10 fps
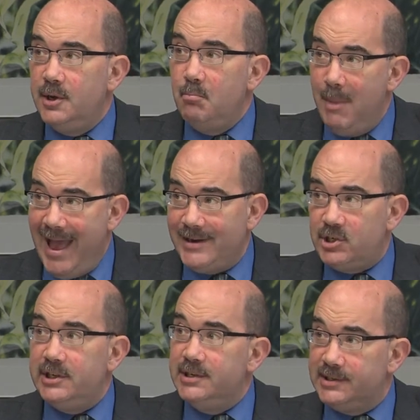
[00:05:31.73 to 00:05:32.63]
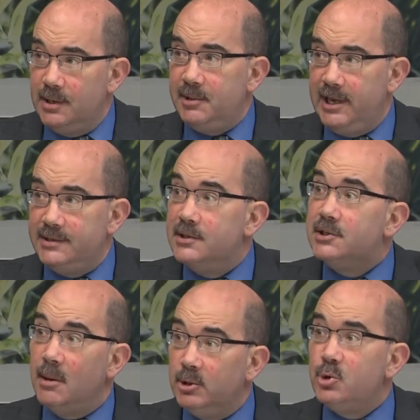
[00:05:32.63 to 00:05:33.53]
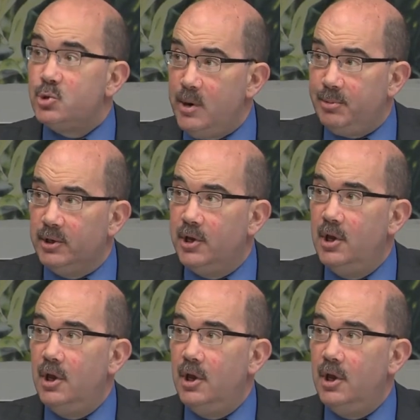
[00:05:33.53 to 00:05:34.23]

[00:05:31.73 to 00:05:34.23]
matched, in some cases doubled or tripled,